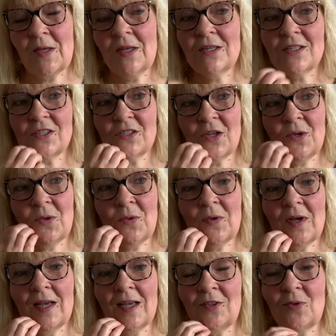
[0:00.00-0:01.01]
So
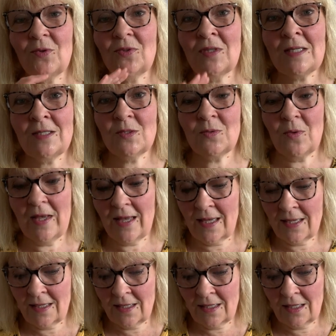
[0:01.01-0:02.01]
I thought, this
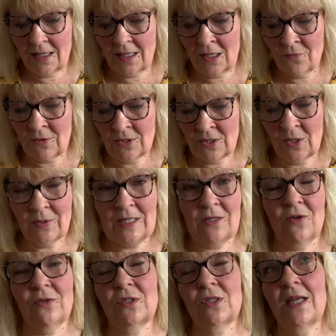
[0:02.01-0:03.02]
way, even though it's
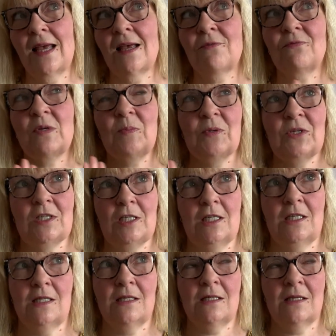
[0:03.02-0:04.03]
not to
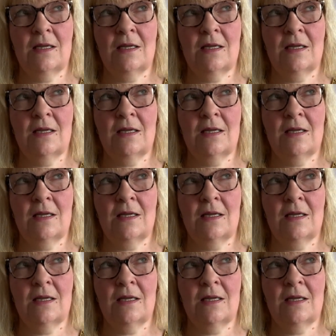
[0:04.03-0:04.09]
everybody